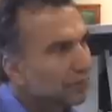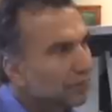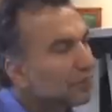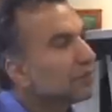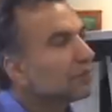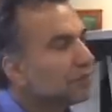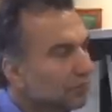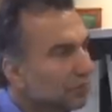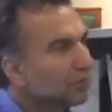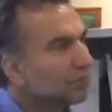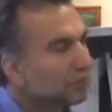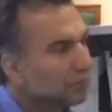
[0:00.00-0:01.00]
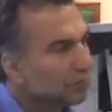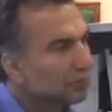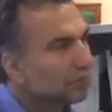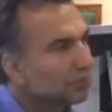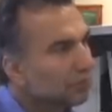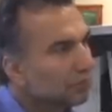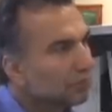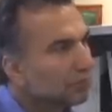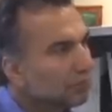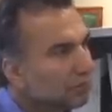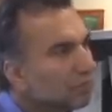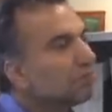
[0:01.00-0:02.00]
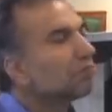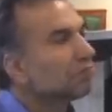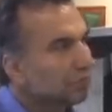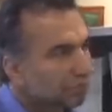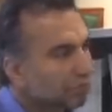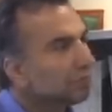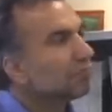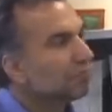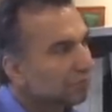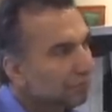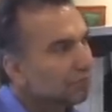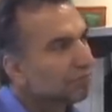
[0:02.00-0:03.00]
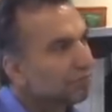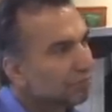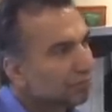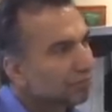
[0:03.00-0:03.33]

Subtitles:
are, and you start where you can. And, you know, we used to